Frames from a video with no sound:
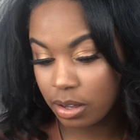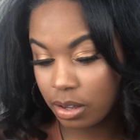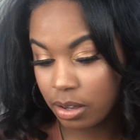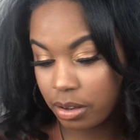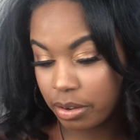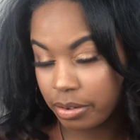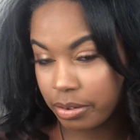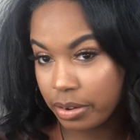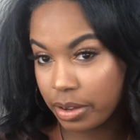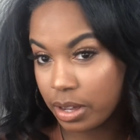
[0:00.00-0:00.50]
All
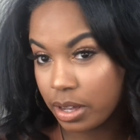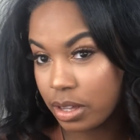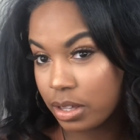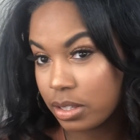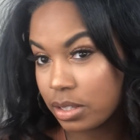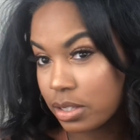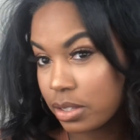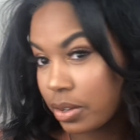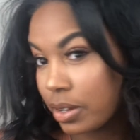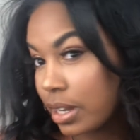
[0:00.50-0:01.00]
right,
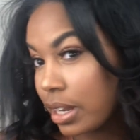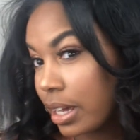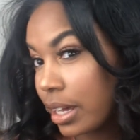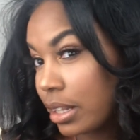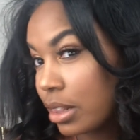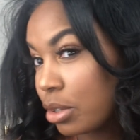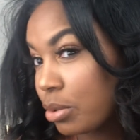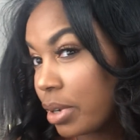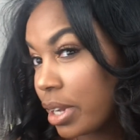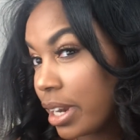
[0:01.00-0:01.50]
so I like
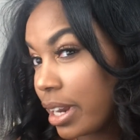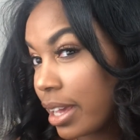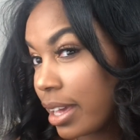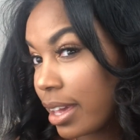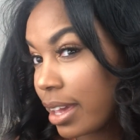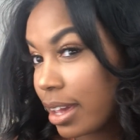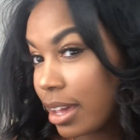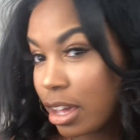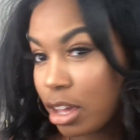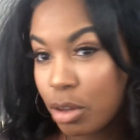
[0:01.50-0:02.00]
the way that
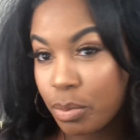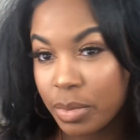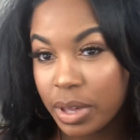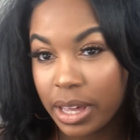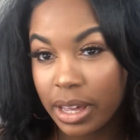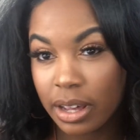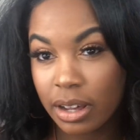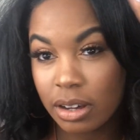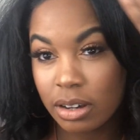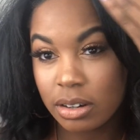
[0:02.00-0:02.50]
came
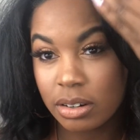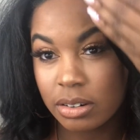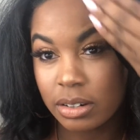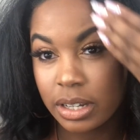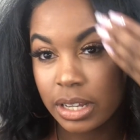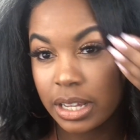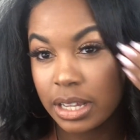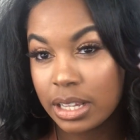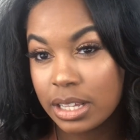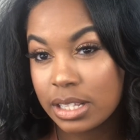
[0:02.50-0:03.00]
out.
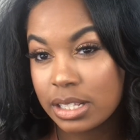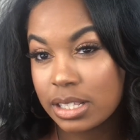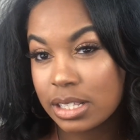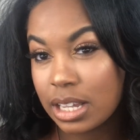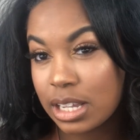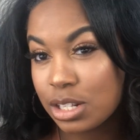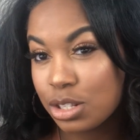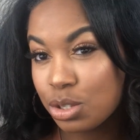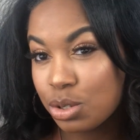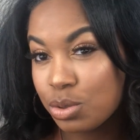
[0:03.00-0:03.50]
It's
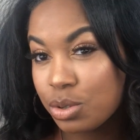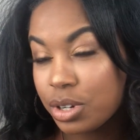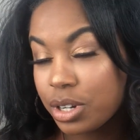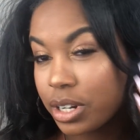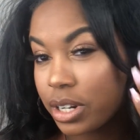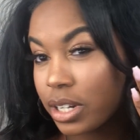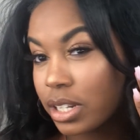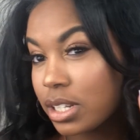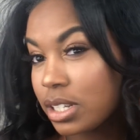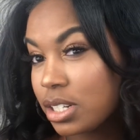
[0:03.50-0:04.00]
not too
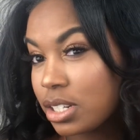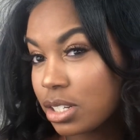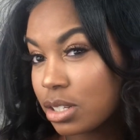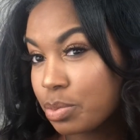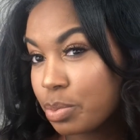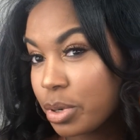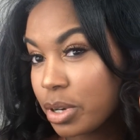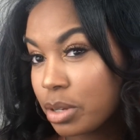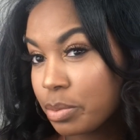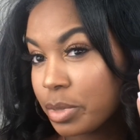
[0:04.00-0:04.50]
curly, just
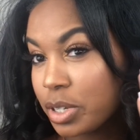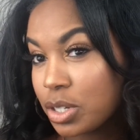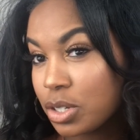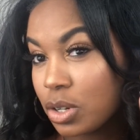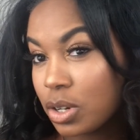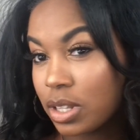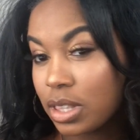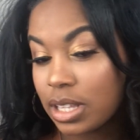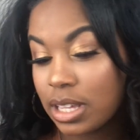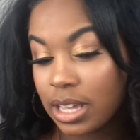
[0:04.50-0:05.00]
pretty much
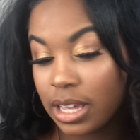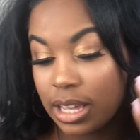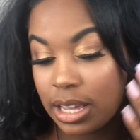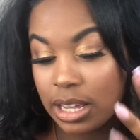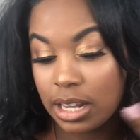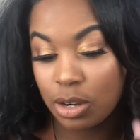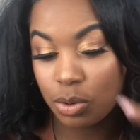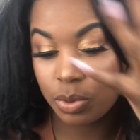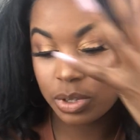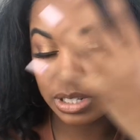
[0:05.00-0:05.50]
on the
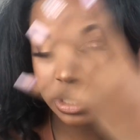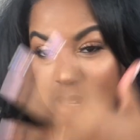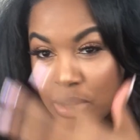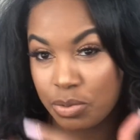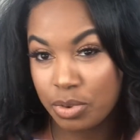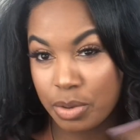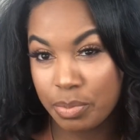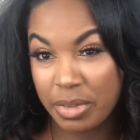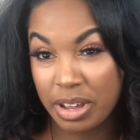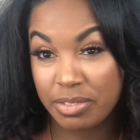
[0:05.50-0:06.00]
end. And once I
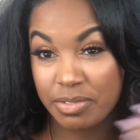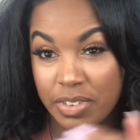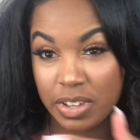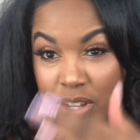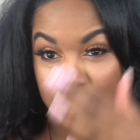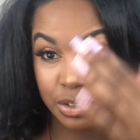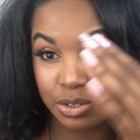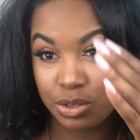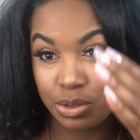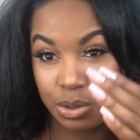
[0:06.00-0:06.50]
run my
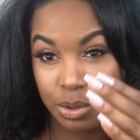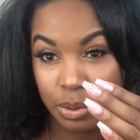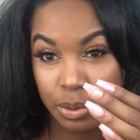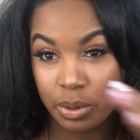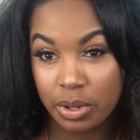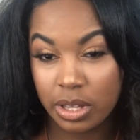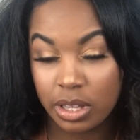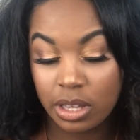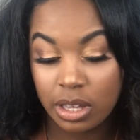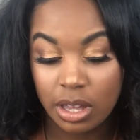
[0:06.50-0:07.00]
fingers through
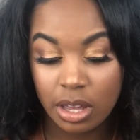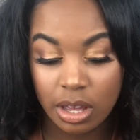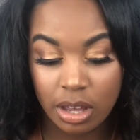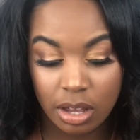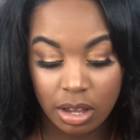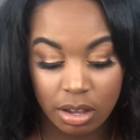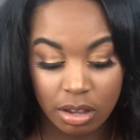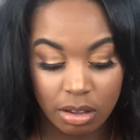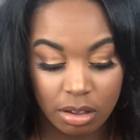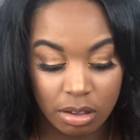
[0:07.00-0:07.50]
it,
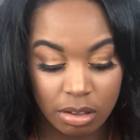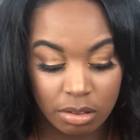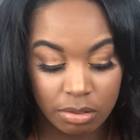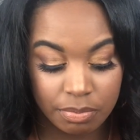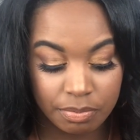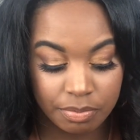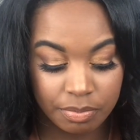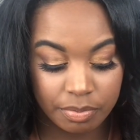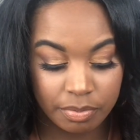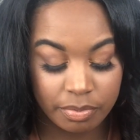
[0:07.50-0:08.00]

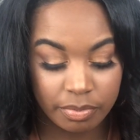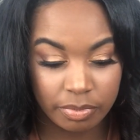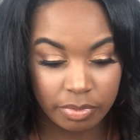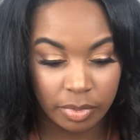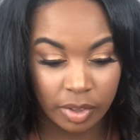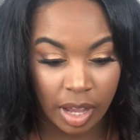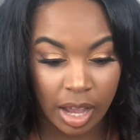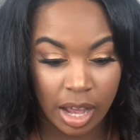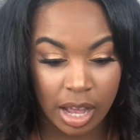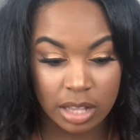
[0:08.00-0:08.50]

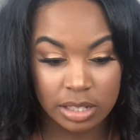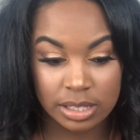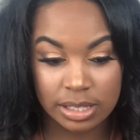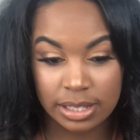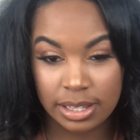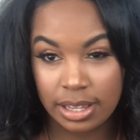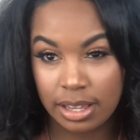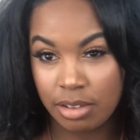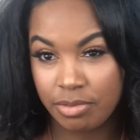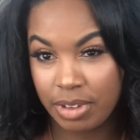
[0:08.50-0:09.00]
I'll
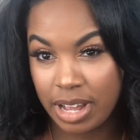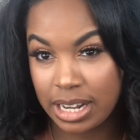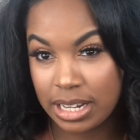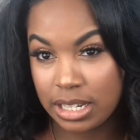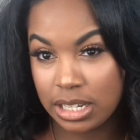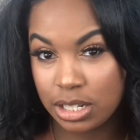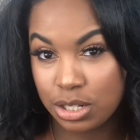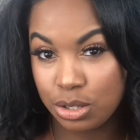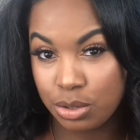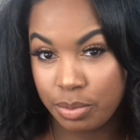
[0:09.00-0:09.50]
see if I
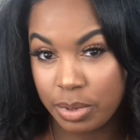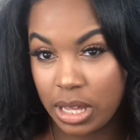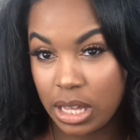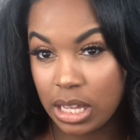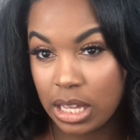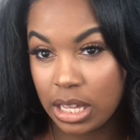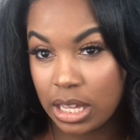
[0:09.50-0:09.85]
need to make